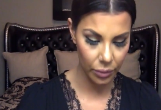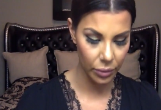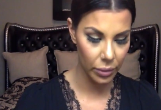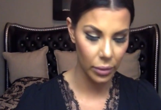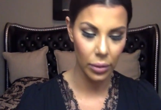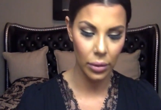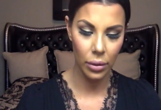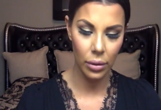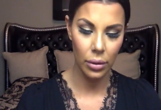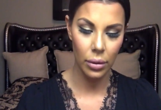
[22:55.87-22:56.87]

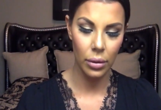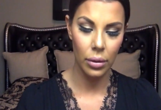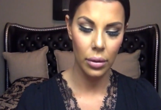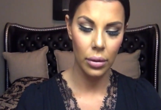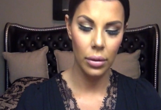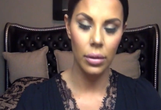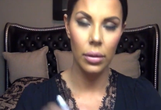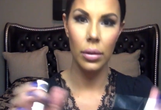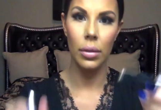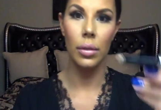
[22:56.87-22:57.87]

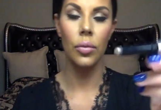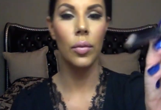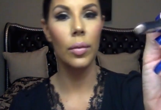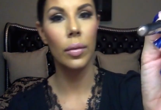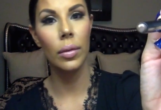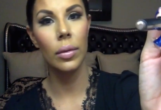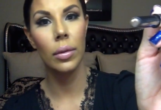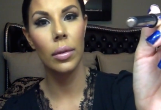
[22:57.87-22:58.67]
No one is speaking in this clip.